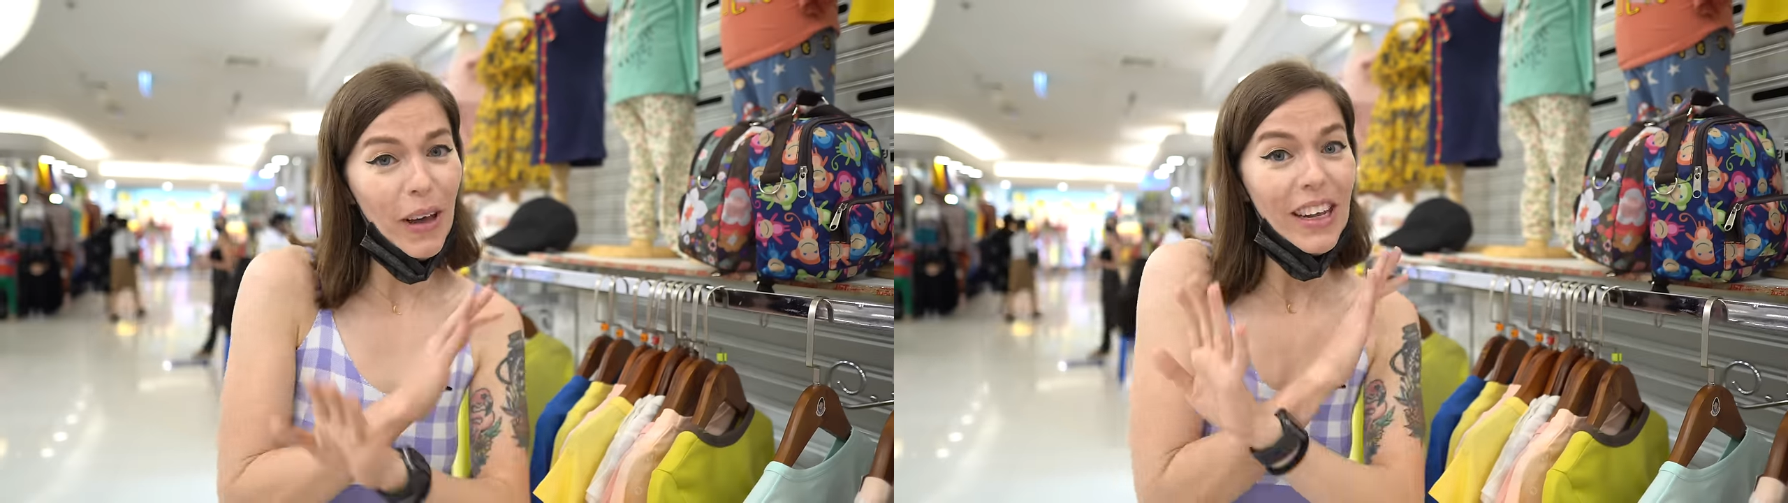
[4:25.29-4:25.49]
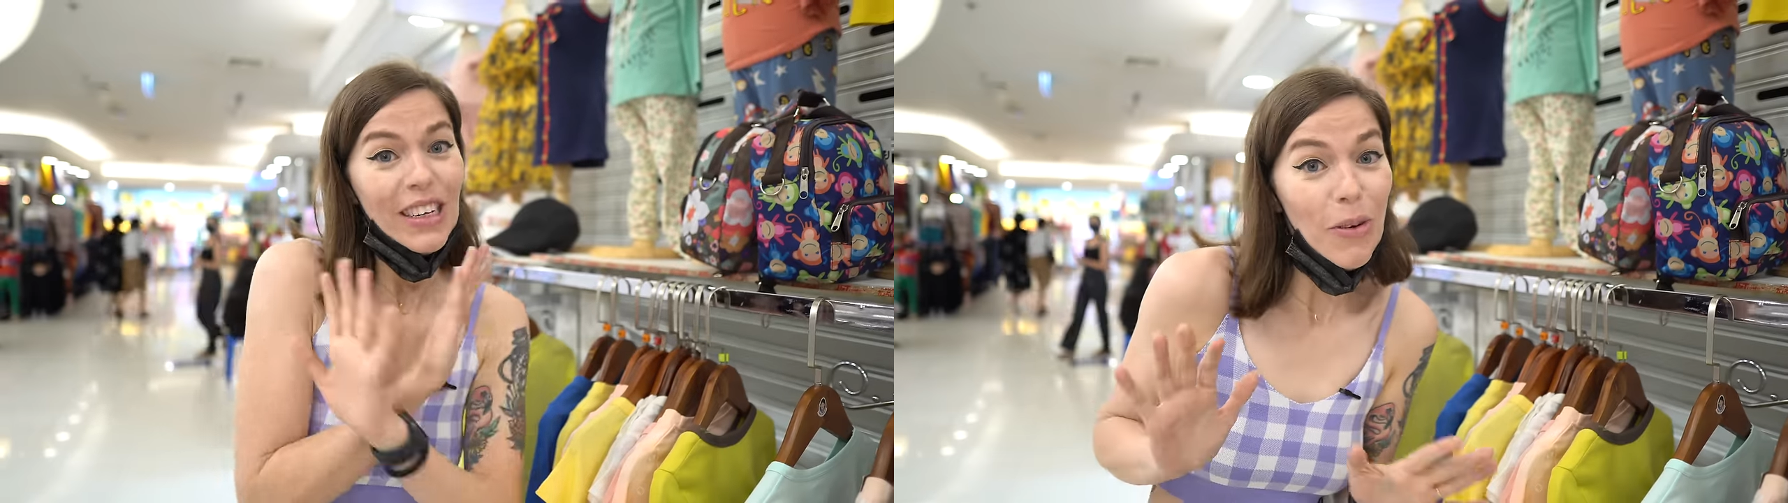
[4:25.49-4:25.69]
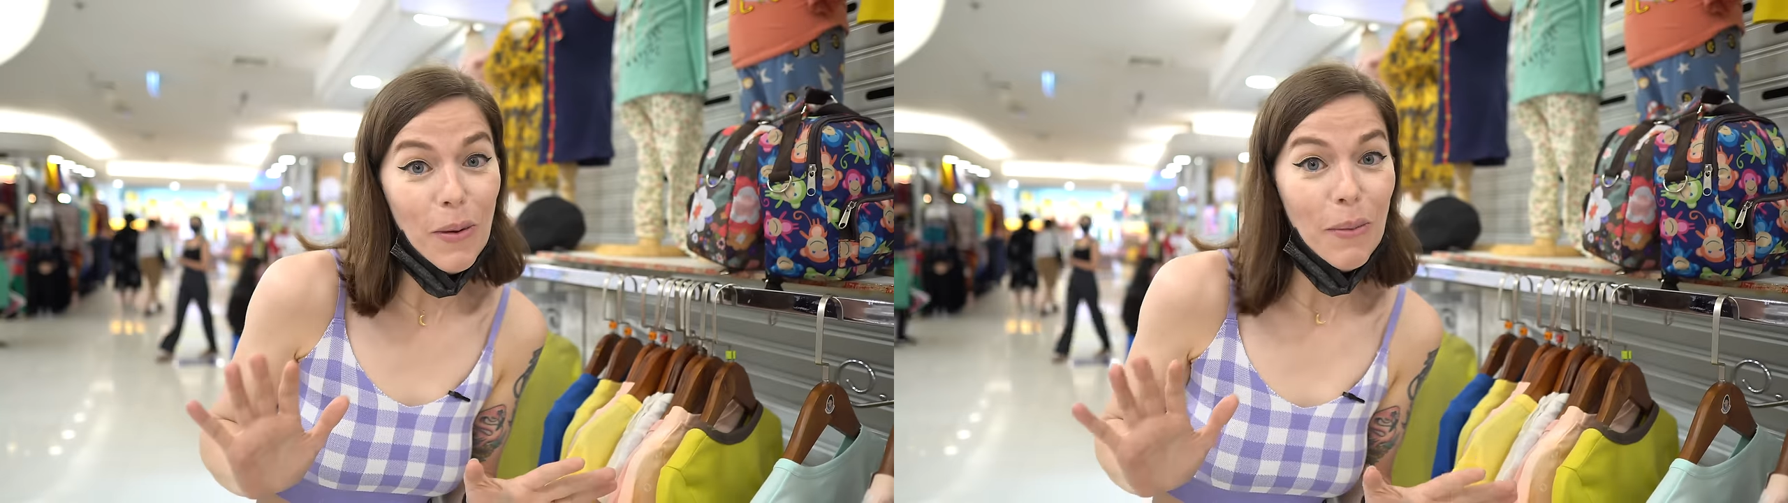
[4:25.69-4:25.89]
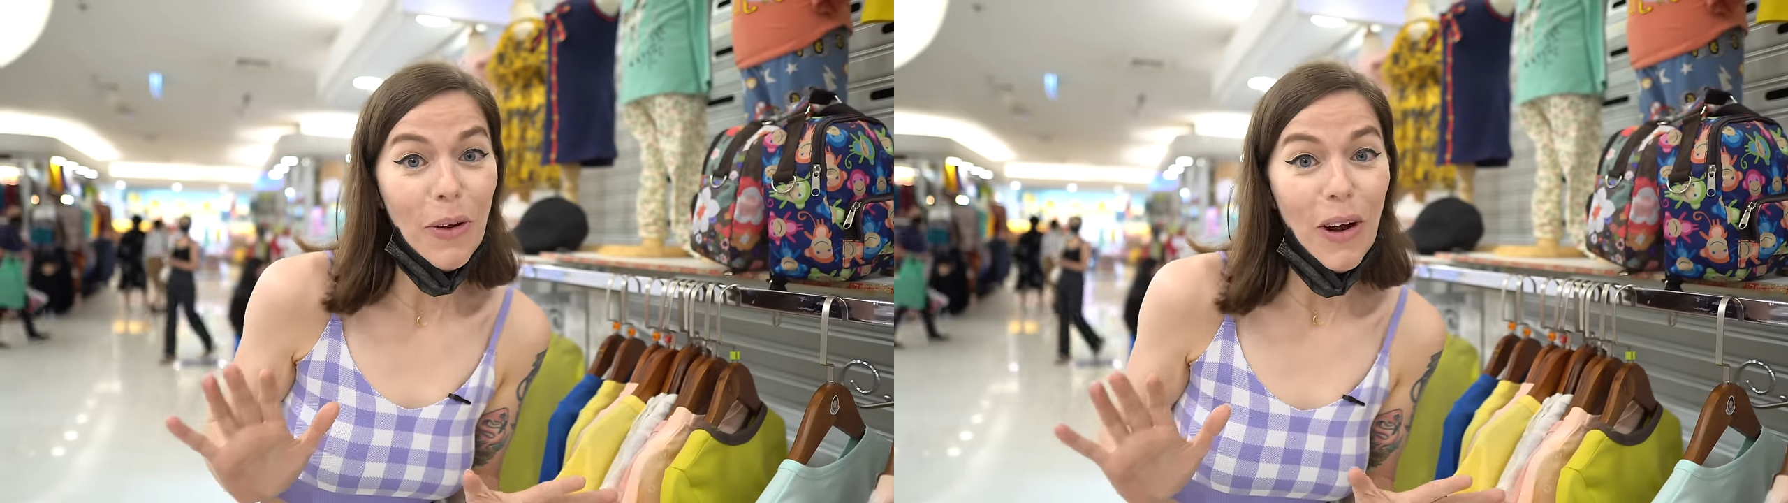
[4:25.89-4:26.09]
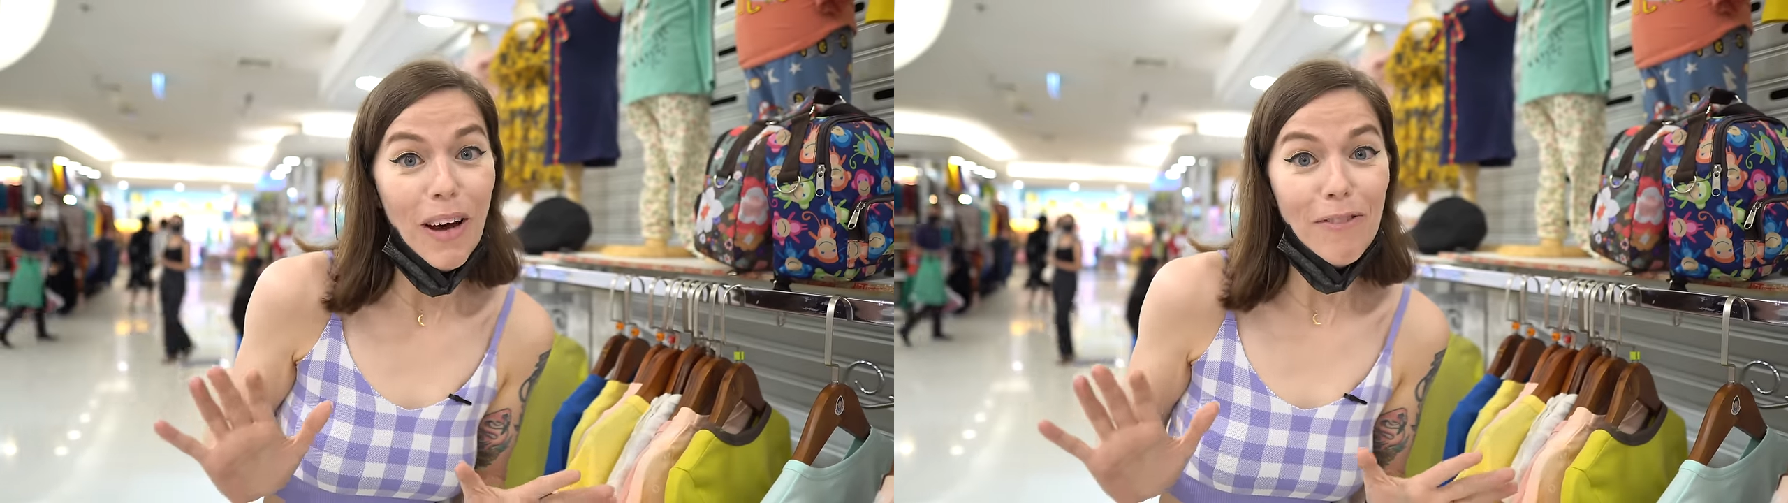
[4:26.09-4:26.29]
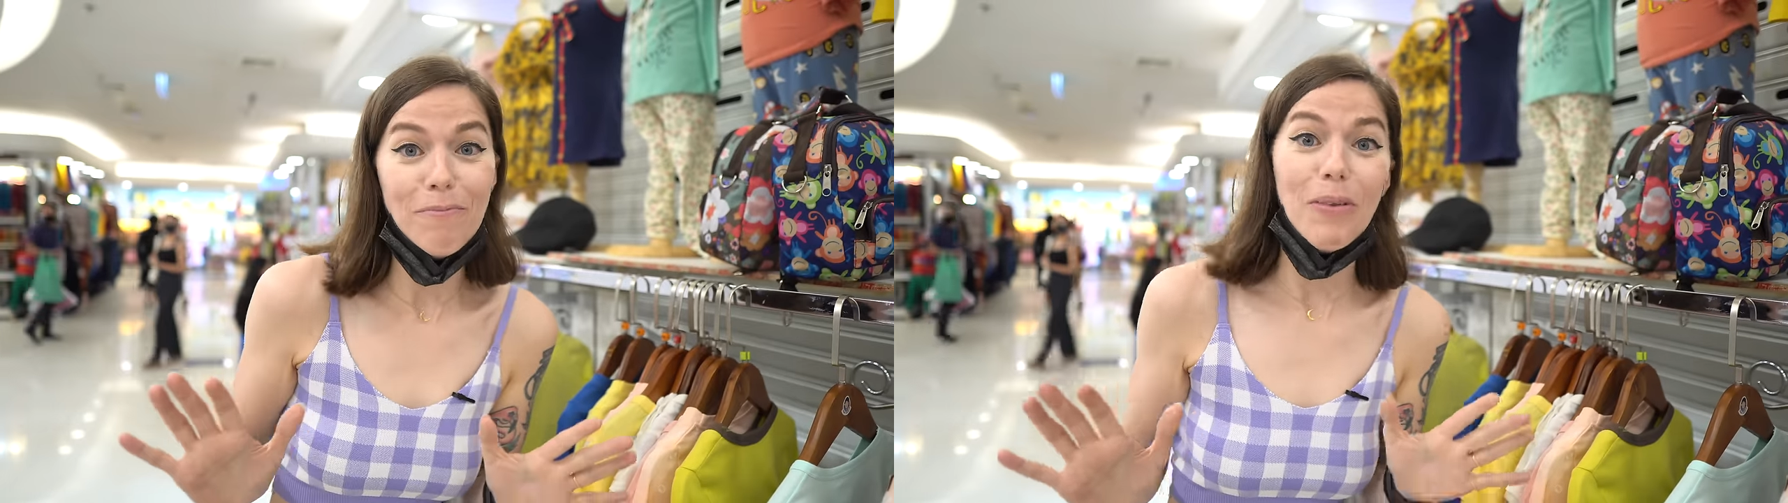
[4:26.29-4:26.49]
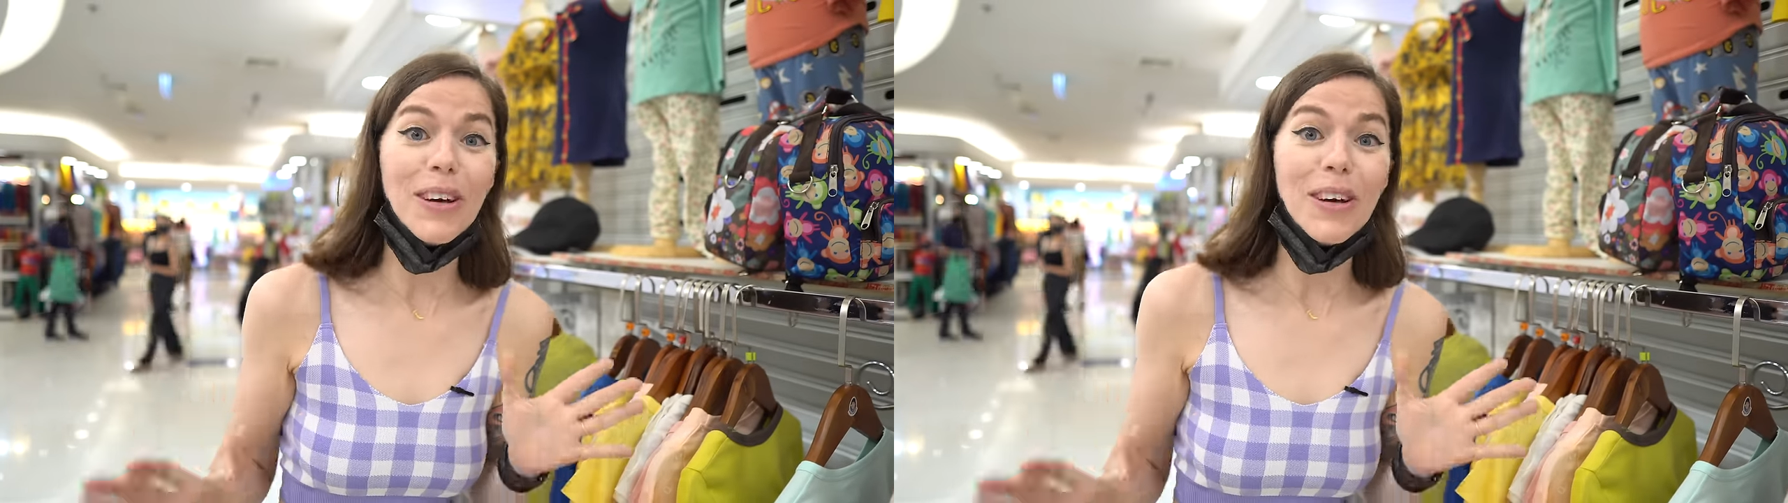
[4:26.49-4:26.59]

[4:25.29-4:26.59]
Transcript: but don't be put off